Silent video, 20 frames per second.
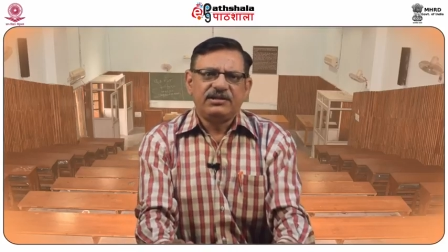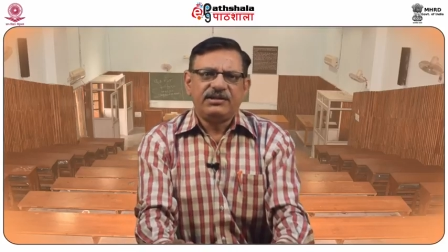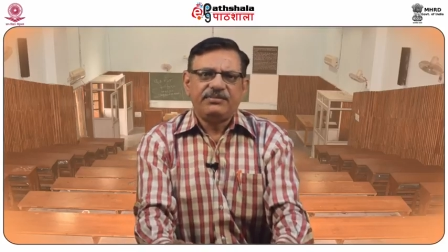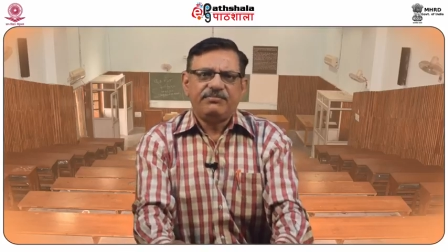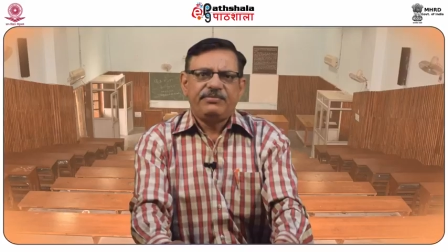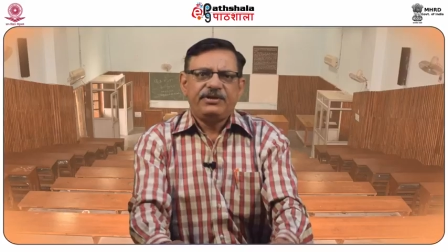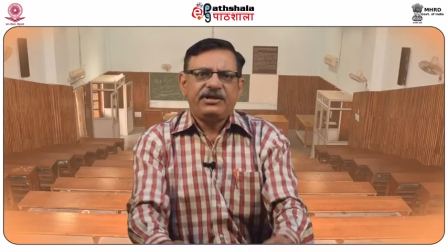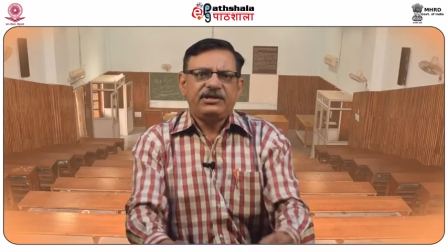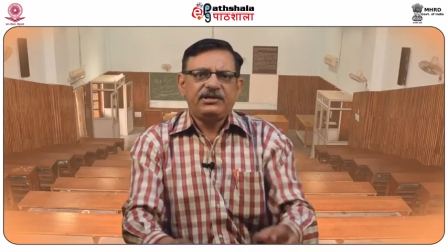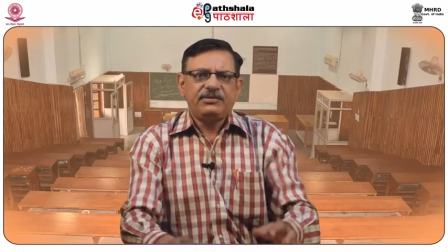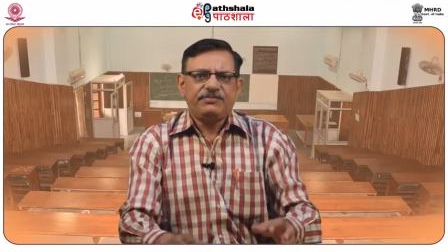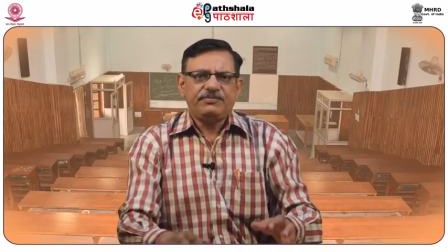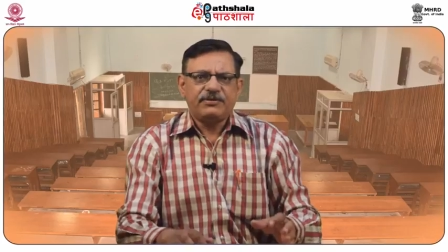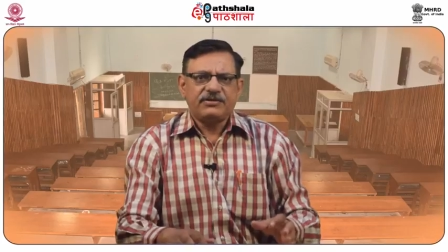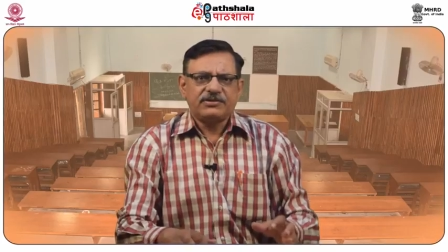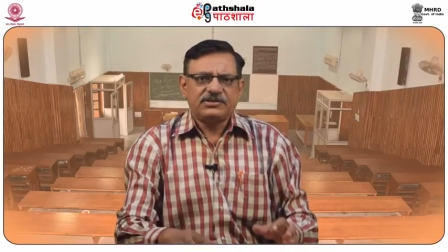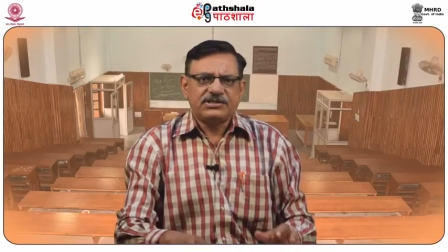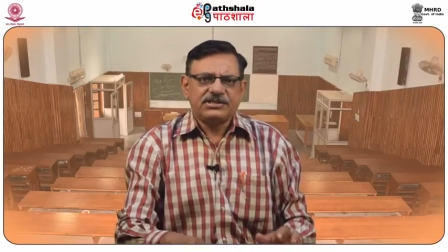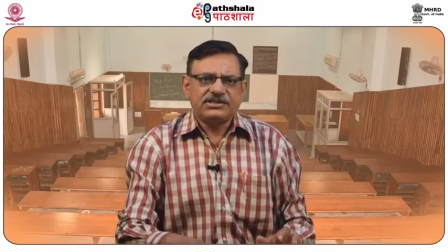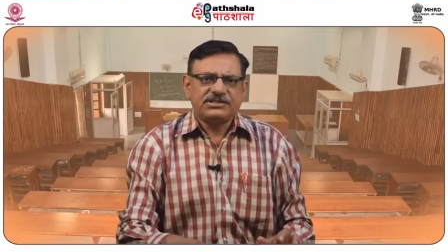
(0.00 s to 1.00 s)
The major
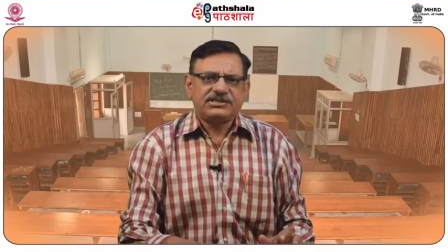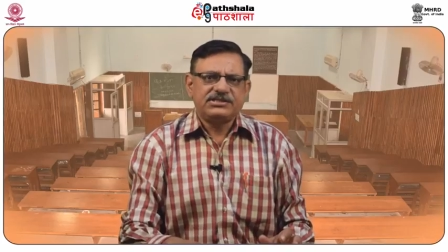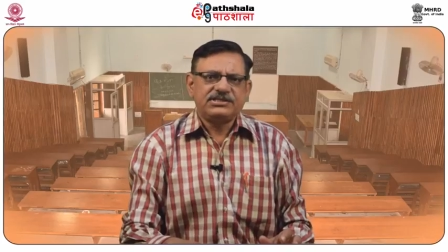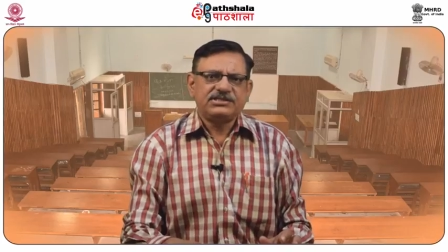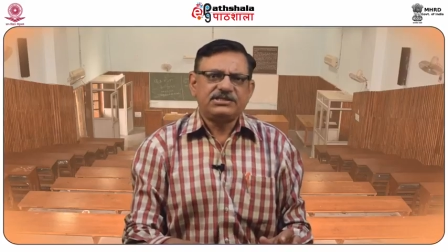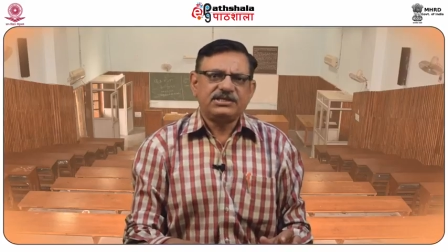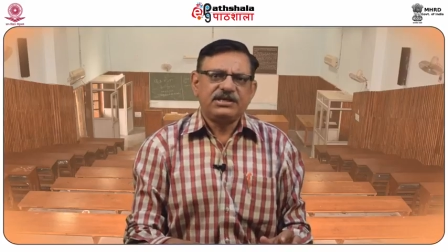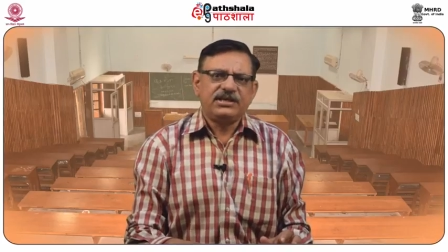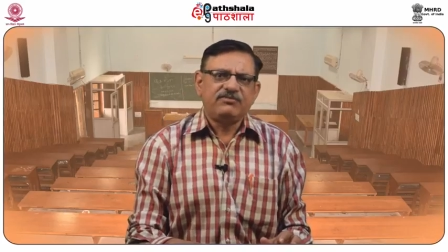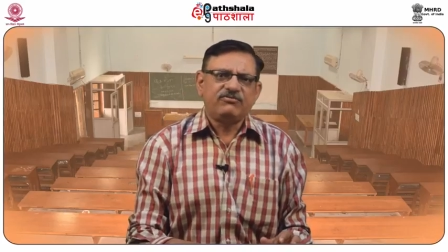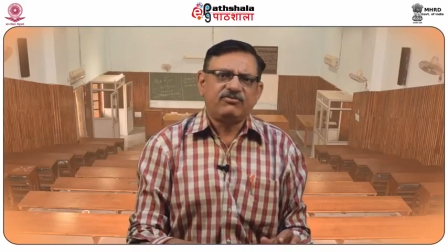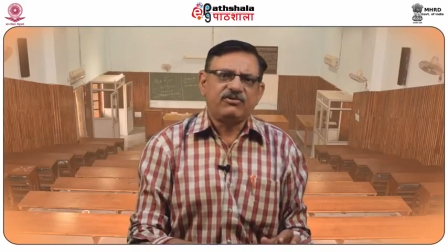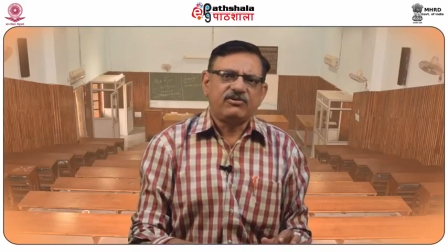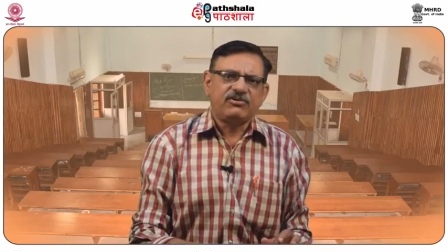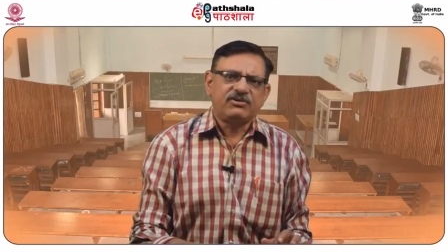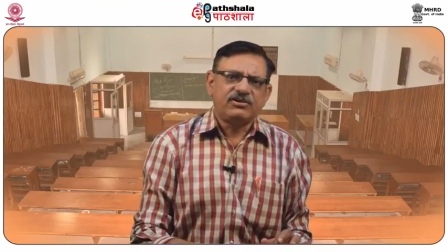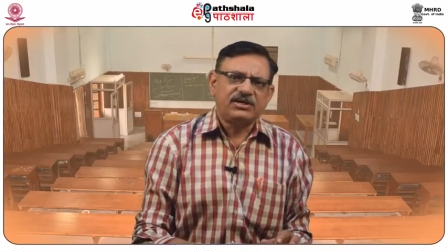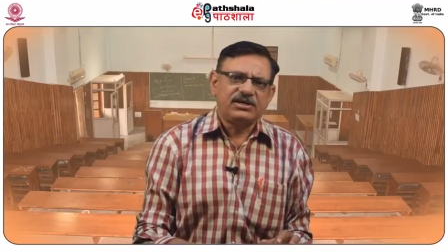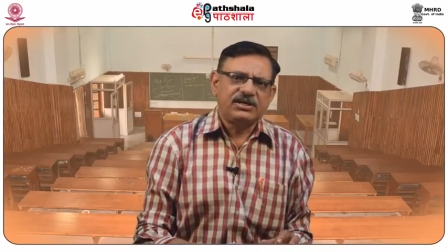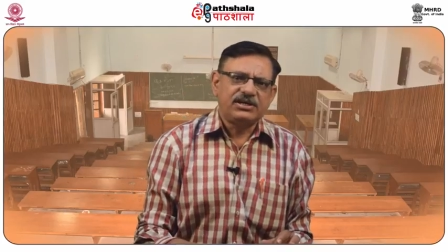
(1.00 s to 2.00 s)
processes
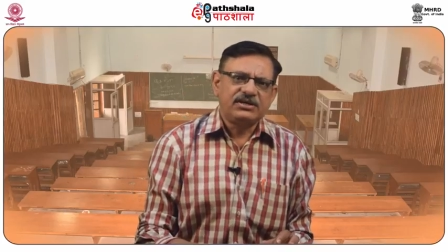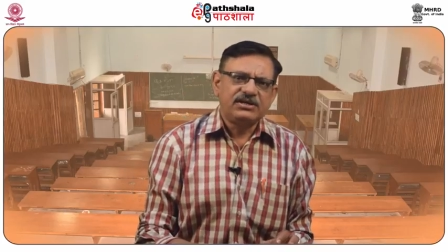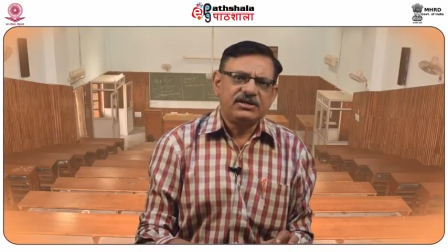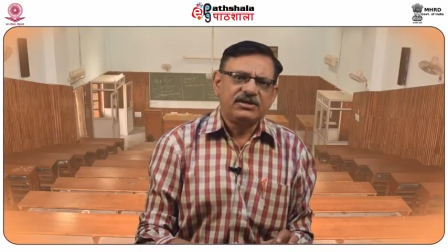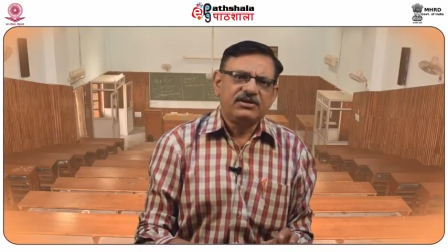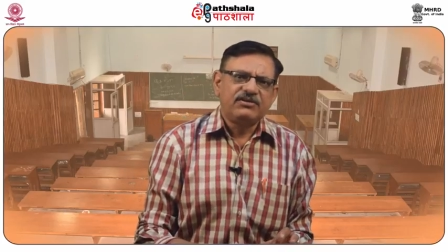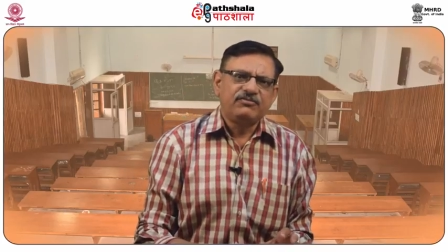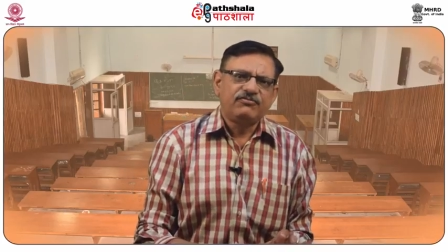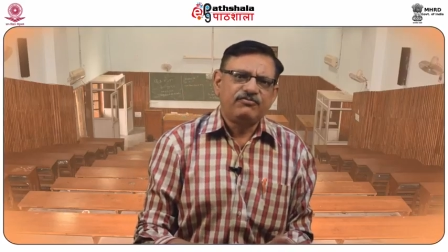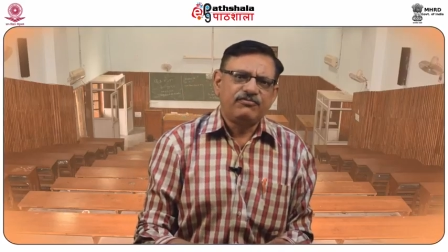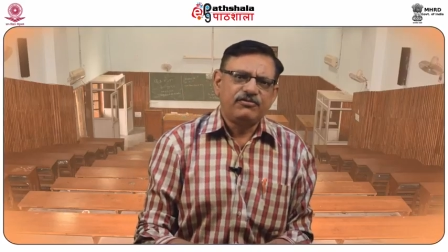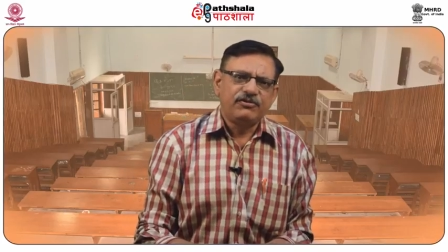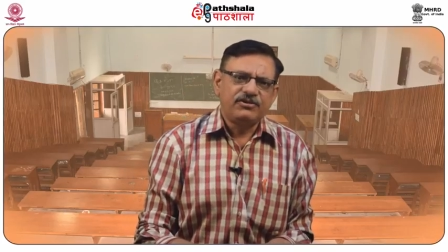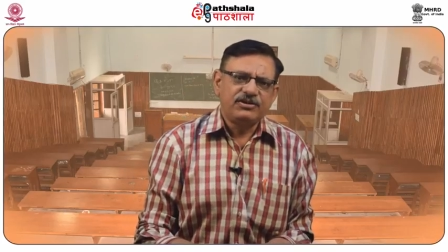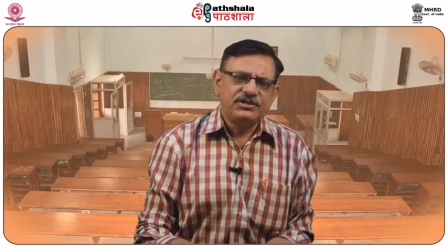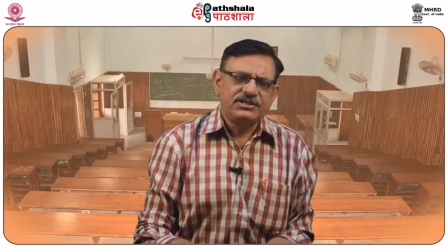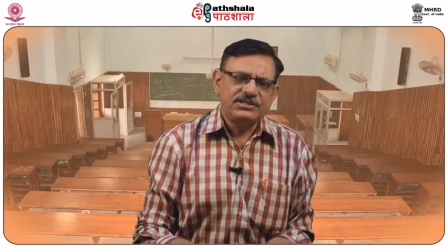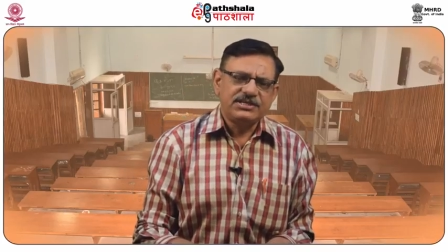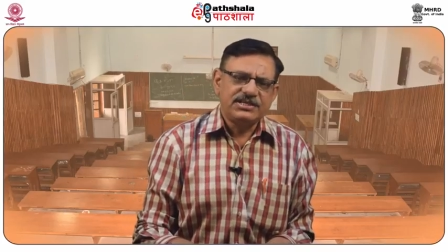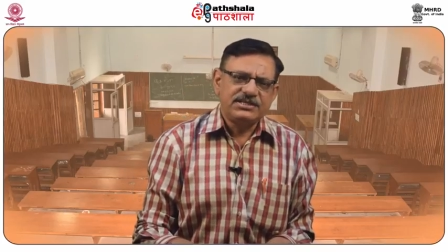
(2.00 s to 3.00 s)
involved are
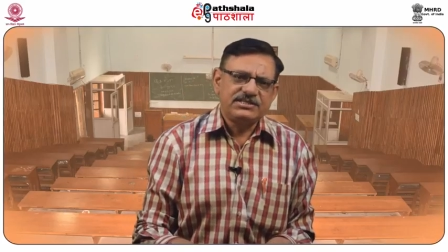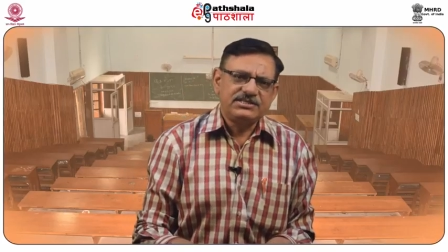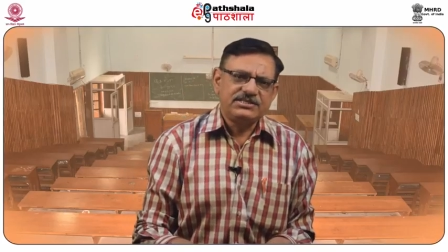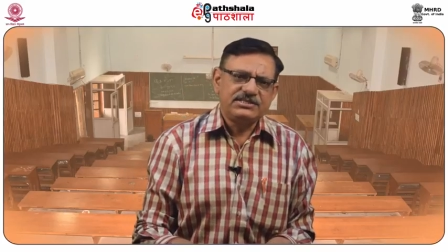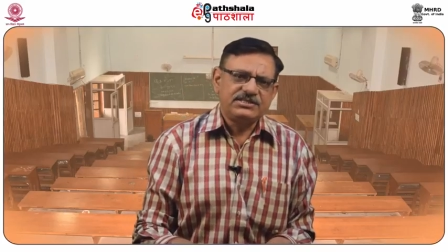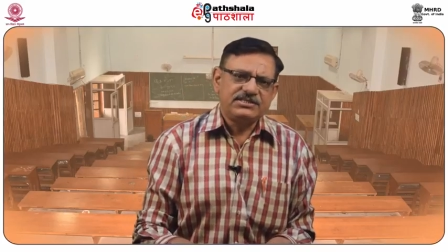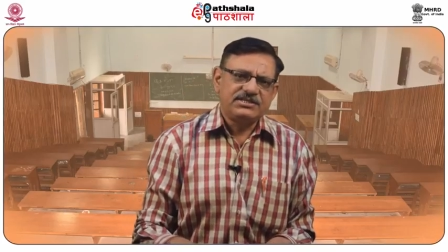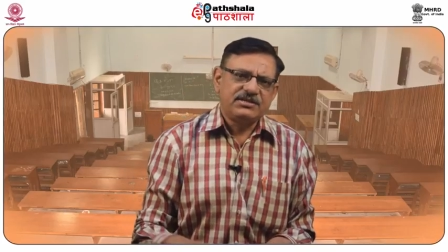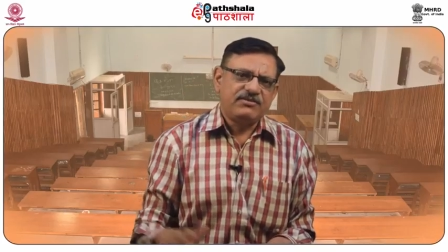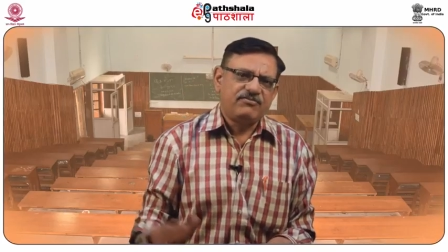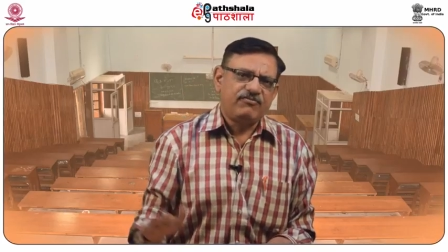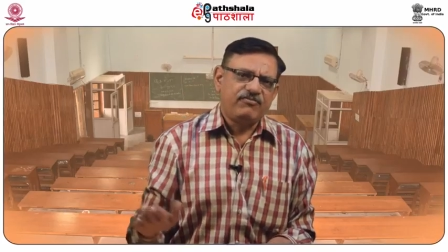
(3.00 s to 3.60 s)
fluorescence,